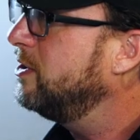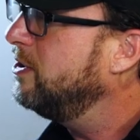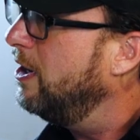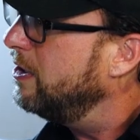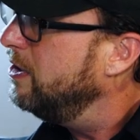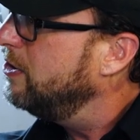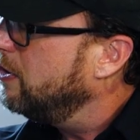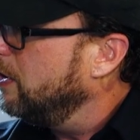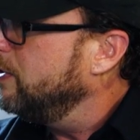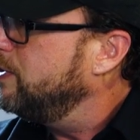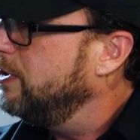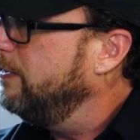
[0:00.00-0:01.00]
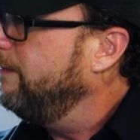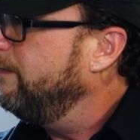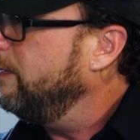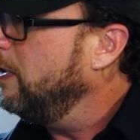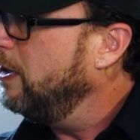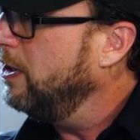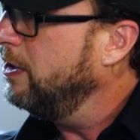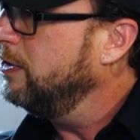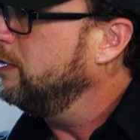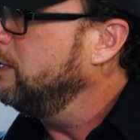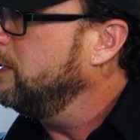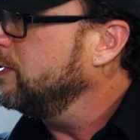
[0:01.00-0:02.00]
Talking Cursive
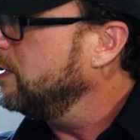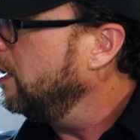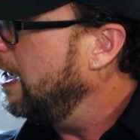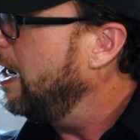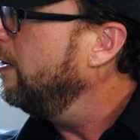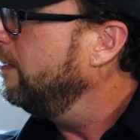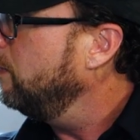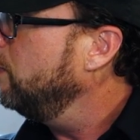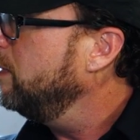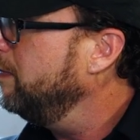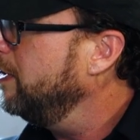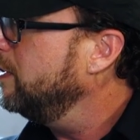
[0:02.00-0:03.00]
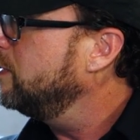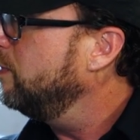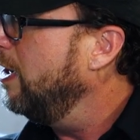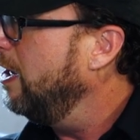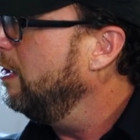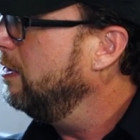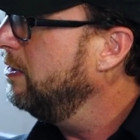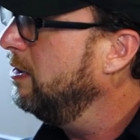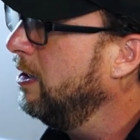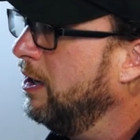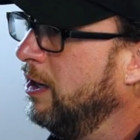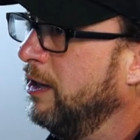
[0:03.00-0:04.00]
does a lot with me as well
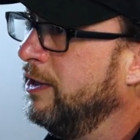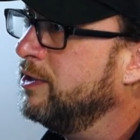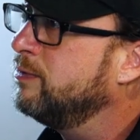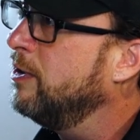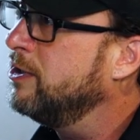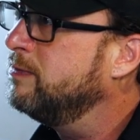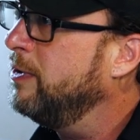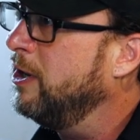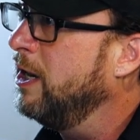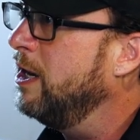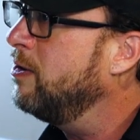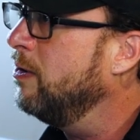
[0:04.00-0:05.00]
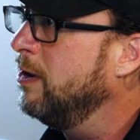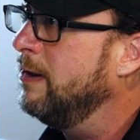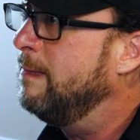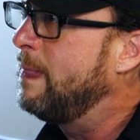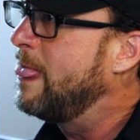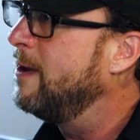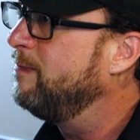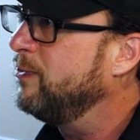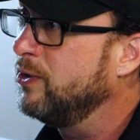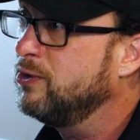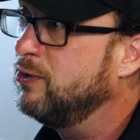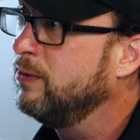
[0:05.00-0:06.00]
as Buried Acorn. Mm-hmm.
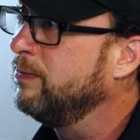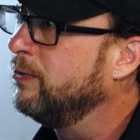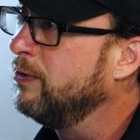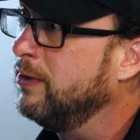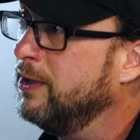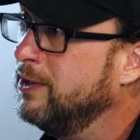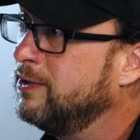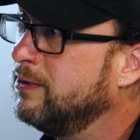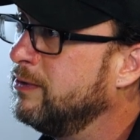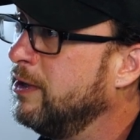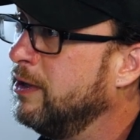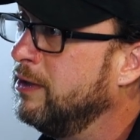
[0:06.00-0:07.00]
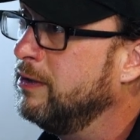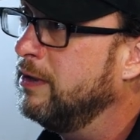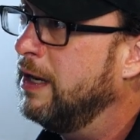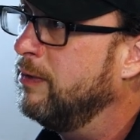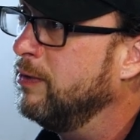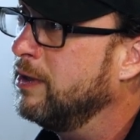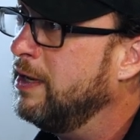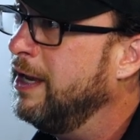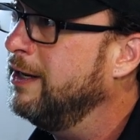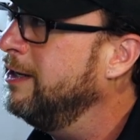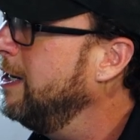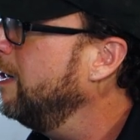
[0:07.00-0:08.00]
Those two breweries, I work
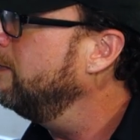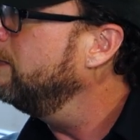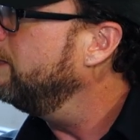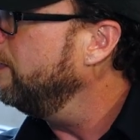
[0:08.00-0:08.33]
hand in hand with